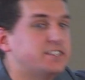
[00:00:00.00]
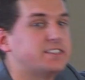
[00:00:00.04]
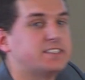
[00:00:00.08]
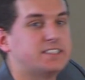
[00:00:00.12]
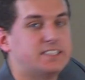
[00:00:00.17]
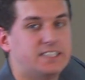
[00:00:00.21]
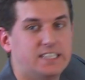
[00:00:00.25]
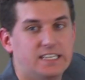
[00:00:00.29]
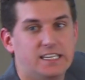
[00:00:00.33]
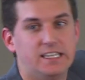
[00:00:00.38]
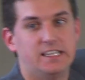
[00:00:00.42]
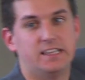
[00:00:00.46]
even
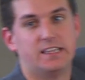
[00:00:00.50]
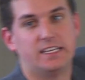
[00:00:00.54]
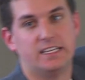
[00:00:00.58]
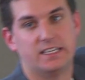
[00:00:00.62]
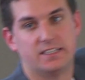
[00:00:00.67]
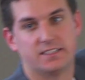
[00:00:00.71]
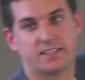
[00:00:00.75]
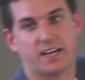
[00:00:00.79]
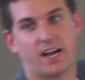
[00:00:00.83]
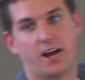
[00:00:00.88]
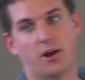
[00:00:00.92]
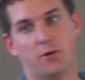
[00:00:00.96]
see
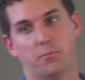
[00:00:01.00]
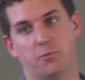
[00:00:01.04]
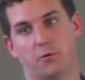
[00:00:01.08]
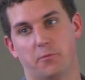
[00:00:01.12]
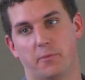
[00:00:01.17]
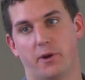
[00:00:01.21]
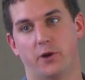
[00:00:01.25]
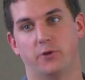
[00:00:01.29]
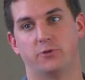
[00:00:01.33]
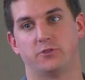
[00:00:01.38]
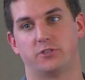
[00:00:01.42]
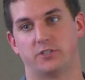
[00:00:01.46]
the entire
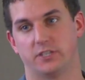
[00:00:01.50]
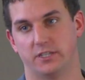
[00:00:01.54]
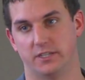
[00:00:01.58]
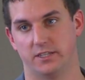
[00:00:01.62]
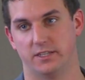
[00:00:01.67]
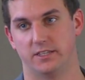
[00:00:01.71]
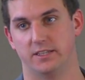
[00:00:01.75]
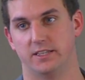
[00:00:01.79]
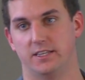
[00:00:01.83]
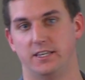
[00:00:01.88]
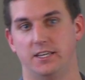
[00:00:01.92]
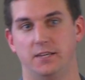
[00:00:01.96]

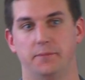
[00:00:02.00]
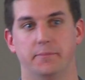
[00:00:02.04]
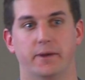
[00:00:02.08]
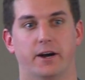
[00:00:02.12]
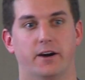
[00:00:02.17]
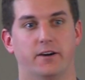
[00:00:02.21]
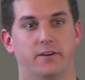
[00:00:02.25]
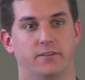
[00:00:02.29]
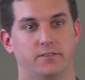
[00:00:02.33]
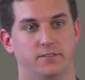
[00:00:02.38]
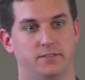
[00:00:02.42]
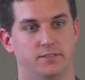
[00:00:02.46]
promotion in the
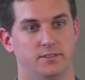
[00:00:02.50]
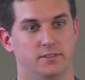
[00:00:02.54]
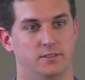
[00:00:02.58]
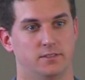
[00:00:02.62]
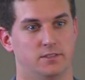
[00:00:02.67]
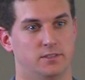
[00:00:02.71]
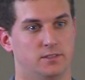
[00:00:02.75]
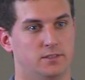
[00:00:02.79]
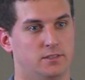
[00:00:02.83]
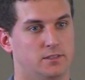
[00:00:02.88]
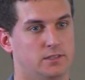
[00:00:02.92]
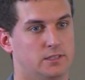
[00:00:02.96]
email.
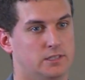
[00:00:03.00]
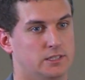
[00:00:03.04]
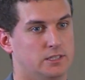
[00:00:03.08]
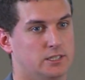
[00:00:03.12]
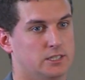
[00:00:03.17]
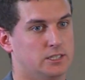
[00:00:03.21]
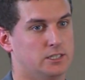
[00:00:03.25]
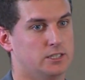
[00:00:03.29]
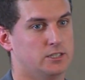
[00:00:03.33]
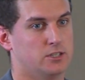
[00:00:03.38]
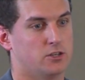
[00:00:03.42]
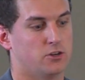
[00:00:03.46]

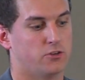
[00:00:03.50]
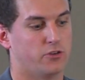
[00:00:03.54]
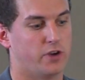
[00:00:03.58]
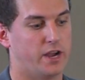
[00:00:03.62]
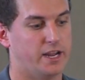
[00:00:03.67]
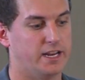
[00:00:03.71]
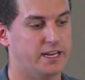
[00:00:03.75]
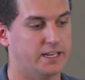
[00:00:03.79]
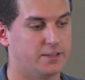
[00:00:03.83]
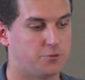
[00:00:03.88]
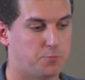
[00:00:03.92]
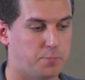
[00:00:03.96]

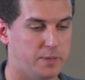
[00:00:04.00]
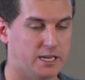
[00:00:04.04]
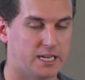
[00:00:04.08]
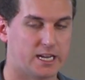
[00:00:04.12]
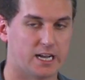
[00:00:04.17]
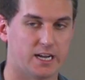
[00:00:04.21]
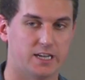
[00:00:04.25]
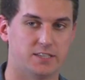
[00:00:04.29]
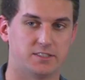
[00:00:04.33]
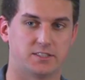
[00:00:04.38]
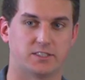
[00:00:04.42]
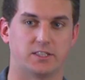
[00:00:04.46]
Right? It's
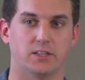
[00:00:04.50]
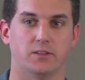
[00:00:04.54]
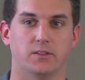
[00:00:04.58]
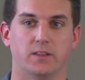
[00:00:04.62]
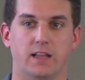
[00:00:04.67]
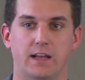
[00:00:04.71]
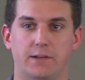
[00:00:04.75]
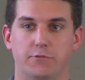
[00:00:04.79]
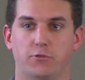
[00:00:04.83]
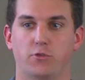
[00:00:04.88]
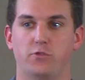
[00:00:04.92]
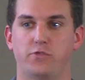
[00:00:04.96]
because the
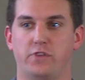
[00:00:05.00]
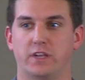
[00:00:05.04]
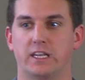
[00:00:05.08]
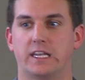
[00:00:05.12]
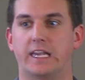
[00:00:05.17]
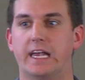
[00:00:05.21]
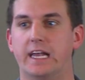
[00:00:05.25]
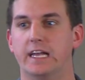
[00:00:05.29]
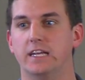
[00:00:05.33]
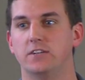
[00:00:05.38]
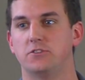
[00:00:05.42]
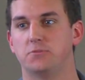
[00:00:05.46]
level of
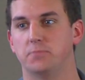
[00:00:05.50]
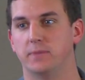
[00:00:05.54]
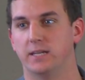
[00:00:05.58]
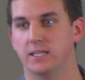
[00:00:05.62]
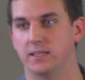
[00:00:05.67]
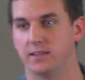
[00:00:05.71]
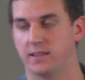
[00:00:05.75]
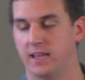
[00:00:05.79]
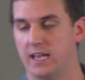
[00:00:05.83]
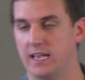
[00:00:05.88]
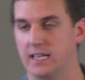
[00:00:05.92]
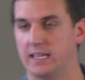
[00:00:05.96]

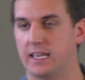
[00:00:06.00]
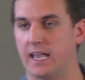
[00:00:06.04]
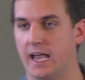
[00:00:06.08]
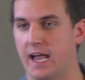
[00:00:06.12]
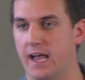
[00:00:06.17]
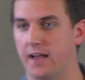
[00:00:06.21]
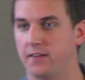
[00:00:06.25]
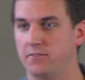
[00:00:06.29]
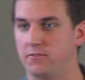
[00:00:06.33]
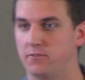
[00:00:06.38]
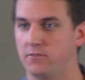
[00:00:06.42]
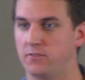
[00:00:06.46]
engagement they
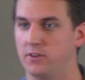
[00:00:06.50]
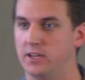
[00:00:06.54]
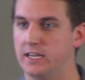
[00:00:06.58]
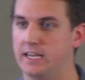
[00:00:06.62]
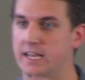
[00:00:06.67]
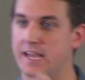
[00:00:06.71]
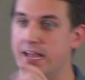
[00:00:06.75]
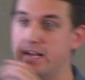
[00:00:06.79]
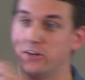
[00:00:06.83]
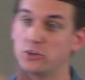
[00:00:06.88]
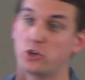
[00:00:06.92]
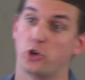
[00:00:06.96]
get
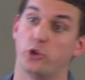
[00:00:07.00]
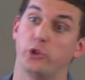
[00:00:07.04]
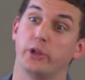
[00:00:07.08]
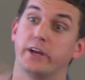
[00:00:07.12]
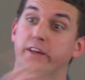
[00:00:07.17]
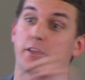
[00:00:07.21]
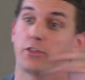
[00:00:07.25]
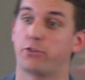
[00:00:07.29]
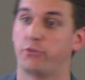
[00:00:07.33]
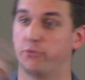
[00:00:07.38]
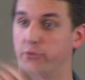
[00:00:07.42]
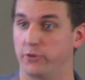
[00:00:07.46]
in
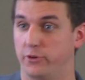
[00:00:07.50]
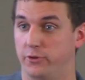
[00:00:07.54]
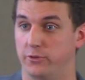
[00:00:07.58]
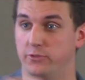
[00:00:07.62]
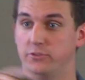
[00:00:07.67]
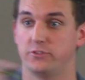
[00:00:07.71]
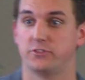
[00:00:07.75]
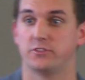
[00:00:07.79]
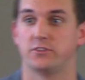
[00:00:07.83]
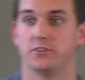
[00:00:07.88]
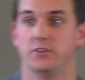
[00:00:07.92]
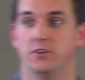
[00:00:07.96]

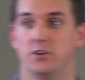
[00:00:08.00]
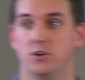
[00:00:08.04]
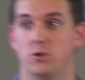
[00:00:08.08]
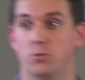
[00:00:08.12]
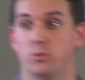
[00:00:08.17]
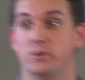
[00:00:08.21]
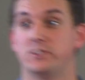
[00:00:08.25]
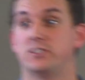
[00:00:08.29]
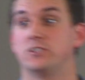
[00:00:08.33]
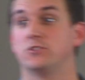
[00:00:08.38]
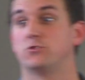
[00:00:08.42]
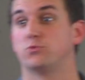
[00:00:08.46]
click-throughs,
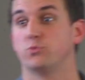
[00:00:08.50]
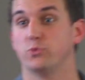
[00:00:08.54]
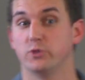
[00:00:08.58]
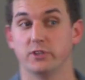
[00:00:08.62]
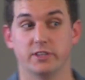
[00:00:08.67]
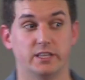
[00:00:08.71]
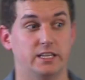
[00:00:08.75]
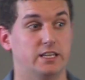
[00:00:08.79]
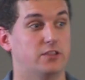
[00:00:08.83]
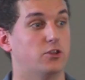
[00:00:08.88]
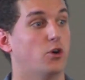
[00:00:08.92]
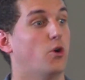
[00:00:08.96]
which is
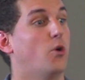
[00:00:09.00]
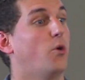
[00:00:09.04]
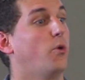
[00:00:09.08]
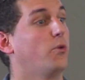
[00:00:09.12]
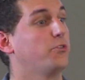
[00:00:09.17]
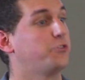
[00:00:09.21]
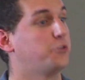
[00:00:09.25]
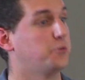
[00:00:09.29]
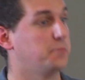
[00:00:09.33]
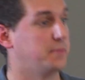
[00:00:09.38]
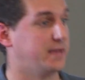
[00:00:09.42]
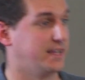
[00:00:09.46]
really the
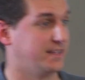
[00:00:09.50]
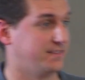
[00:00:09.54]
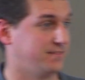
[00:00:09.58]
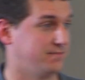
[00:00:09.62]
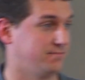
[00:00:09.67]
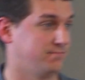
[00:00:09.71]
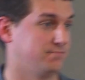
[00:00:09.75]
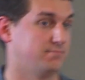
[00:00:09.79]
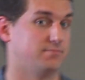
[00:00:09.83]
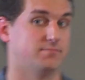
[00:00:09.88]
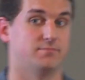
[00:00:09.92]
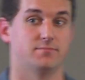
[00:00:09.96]
ultimate
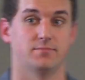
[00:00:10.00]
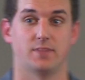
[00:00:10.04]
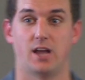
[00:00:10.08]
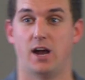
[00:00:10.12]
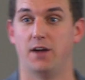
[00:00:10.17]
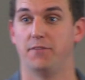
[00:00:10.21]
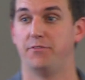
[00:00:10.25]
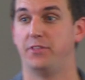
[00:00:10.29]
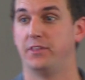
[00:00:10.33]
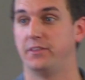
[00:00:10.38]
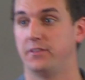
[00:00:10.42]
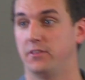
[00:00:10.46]

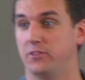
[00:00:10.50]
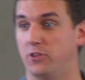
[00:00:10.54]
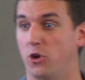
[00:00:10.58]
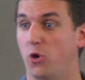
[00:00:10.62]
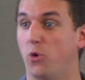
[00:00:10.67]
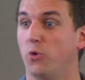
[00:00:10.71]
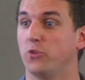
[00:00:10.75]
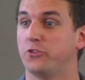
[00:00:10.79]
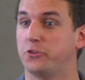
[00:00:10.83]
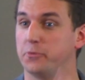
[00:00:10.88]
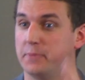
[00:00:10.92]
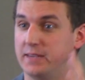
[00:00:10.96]
of
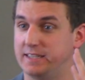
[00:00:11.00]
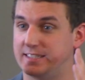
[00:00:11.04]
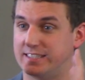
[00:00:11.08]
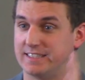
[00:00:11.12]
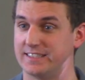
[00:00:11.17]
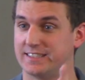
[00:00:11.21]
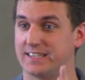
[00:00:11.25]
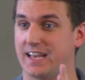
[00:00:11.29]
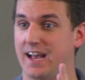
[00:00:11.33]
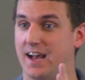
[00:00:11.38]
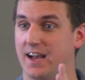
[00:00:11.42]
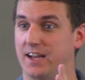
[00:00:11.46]
the ultimate
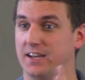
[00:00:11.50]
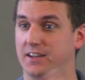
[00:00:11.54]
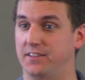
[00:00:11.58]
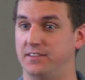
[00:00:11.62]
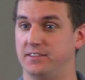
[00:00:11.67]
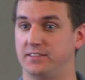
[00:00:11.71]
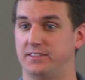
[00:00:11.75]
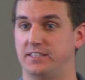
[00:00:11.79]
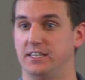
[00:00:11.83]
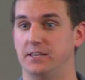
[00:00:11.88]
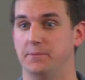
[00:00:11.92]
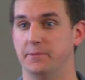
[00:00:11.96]
design
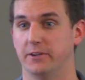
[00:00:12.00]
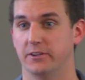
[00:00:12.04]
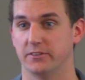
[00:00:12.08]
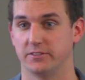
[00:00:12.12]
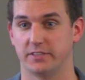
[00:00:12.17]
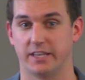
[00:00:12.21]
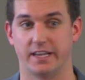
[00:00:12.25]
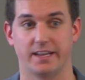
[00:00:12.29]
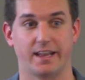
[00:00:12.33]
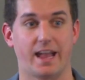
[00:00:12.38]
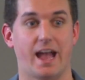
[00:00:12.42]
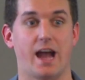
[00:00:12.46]
of this email
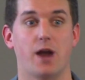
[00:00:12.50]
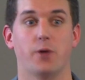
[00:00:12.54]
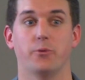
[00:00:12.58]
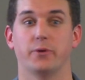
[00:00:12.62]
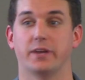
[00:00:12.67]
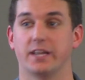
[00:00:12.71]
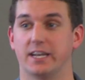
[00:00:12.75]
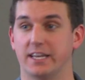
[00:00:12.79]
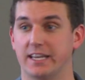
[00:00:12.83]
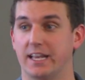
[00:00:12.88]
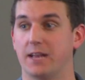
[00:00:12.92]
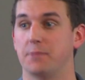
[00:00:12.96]
is like, how
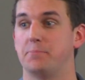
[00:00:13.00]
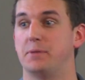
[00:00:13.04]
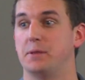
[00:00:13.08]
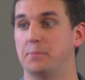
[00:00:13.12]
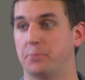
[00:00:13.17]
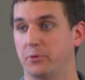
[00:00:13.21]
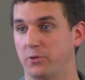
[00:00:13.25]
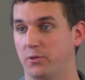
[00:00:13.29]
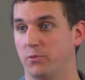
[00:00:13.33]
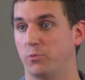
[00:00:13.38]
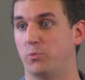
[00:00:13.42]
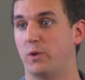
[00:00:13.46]
are we going to get
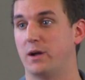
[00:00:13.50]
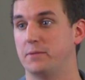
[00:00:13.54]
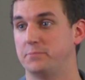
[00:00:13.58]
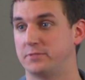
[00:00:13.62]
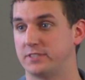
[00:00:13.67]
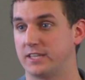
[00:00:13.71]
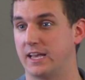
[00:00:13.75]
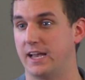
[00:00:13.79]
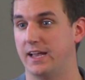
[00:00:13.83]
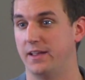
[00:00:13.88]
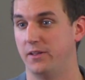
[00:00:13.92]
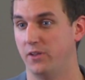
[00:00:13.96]
people to the
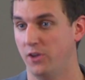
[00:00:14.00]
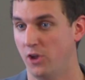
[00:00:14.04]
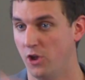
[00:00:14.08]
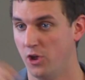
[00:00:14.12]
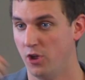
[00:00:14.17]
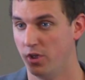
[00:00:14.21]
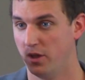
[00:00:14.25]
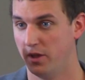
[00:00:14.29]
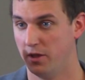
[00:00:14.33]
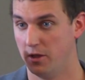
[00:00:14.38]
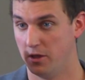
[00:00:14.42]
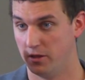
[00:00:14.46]
website
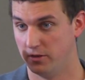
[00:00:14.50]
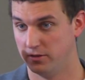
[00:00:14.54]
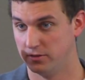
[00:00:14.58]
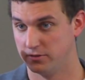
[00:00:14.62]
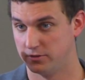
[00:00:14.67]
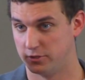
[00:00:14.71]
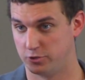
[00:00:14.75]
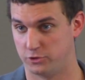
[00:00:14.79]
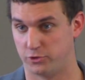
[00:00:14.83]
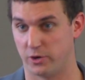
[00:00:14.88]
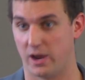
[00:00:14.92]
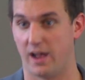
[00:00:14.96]

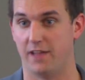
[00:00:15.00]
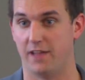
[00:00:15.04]
to